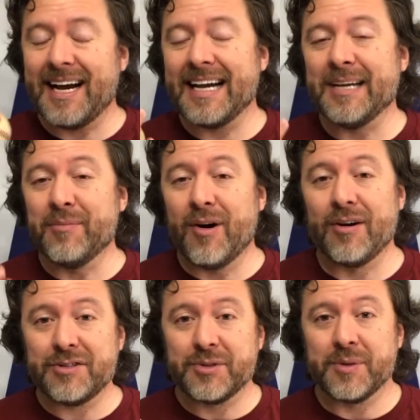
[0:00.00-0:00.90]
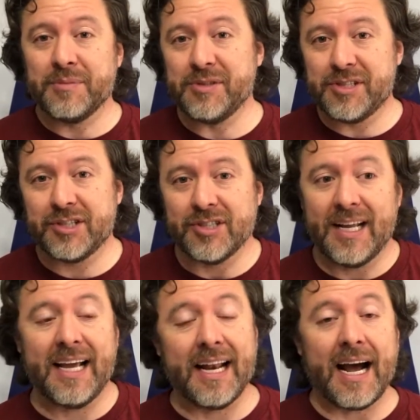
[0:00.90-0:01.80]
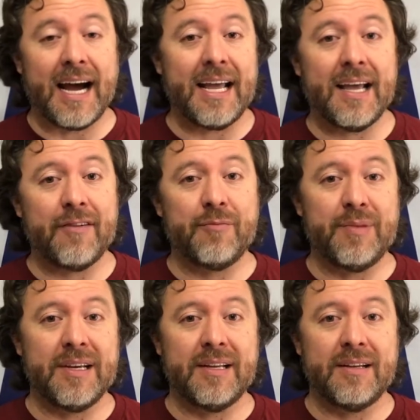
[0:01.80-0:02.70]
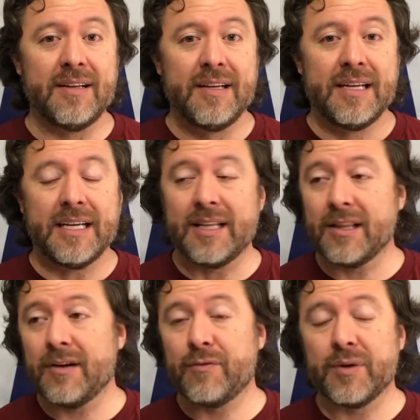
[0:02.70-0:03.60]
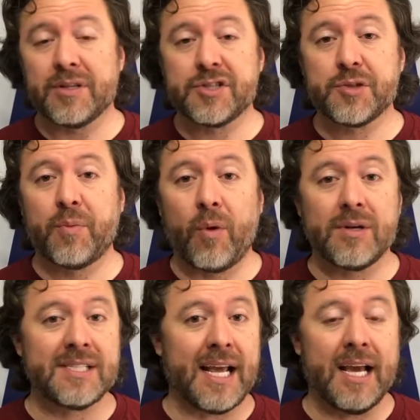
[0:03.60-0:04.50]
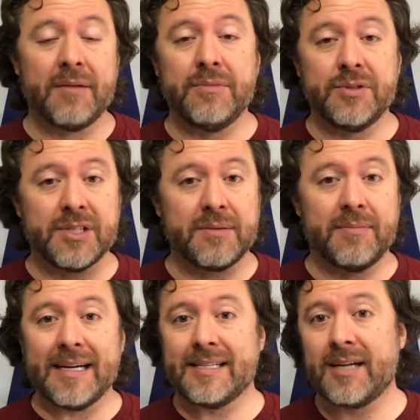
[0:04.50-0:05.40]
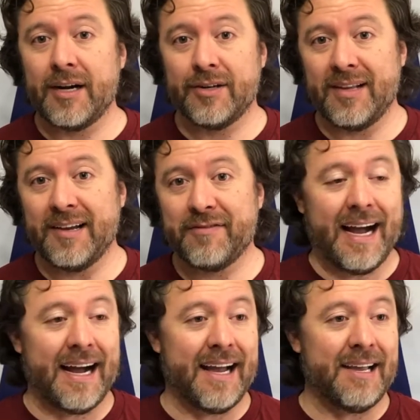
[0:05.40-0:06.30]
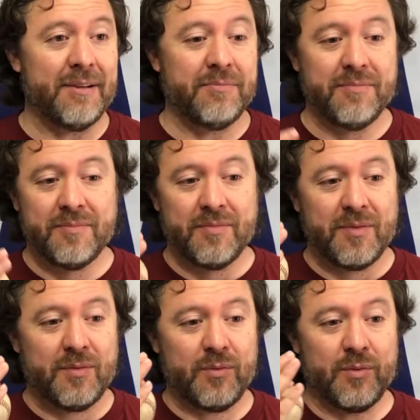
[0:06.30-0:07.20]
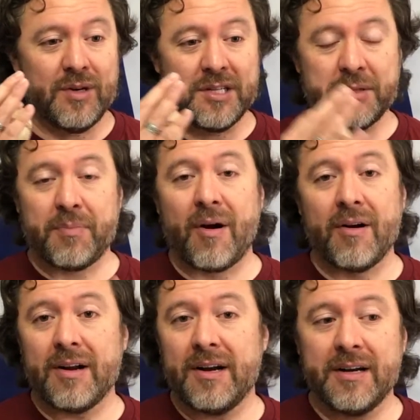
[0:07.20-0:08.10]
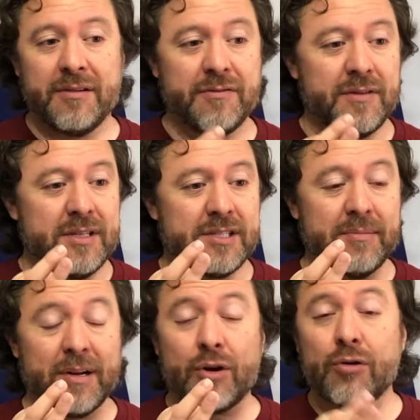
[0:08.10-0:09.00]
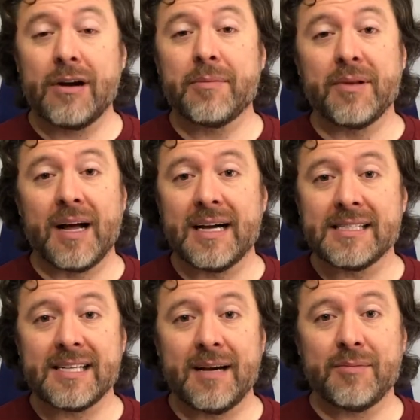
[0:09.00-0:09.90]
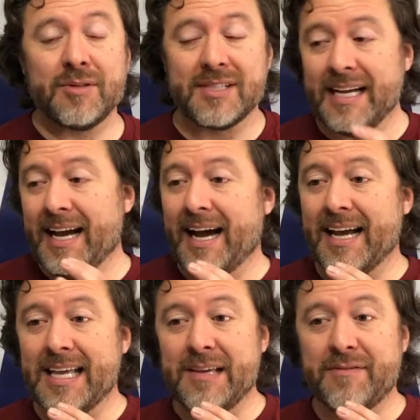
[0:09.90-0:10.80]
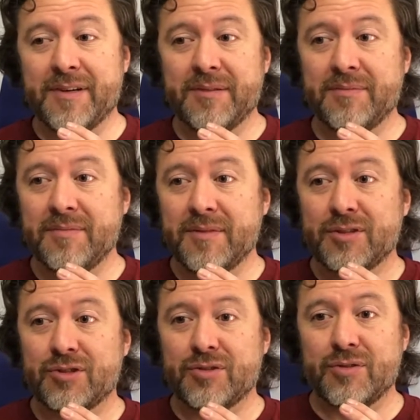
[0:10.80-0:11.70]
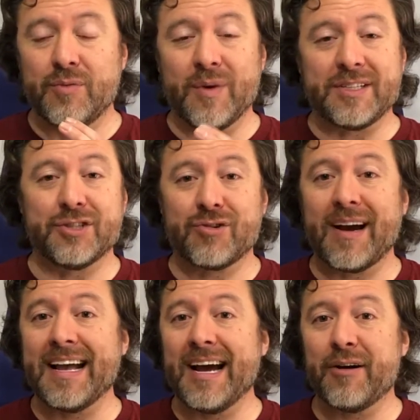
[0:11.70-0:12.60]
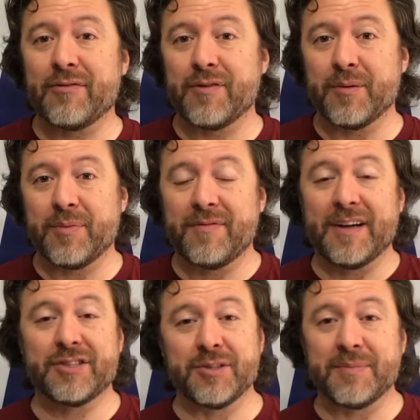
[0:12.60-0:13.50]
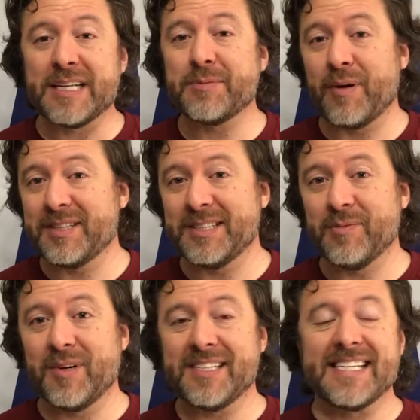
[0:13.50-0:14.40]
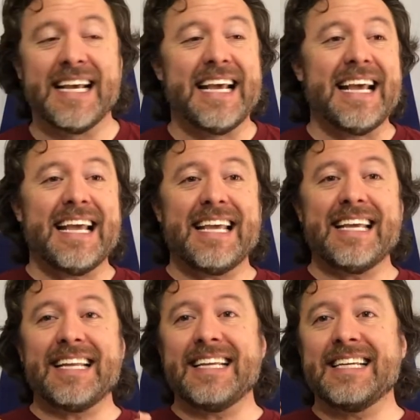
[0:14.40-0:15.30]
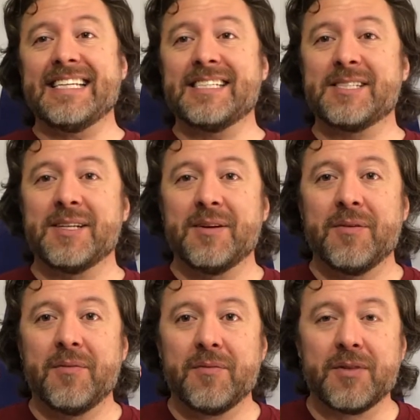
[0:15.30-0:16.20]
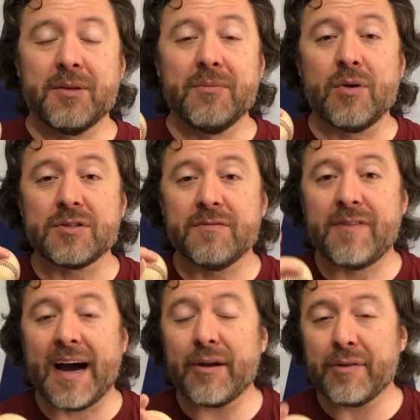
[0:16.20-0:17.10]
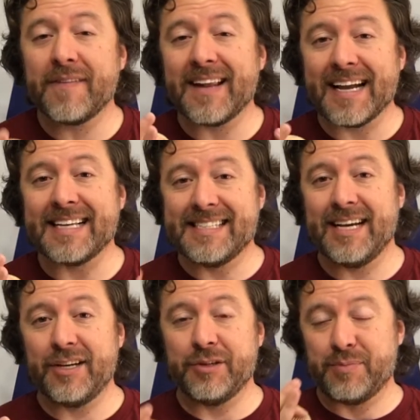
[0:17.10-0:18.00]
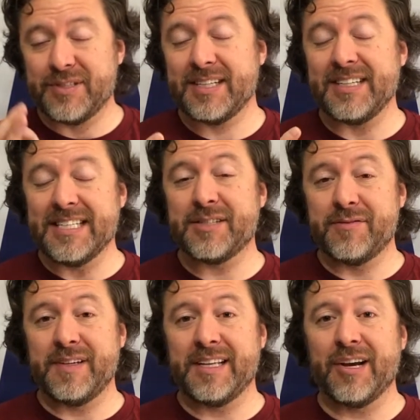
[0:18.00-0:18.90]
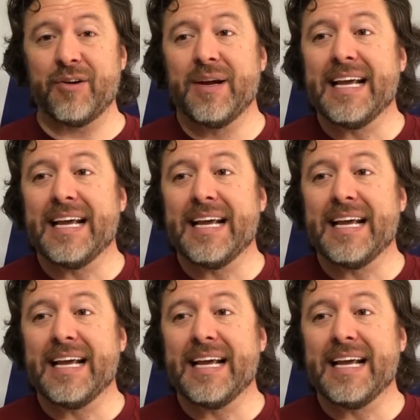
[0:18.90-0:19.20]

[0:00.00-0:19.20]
I am also a musician, and I have been in love with sports and music entire life. I was a part of some incredible ensembles. I even went to try out for a professional baseball team once. It is the most vital thing that I can tell you, particularly in this video,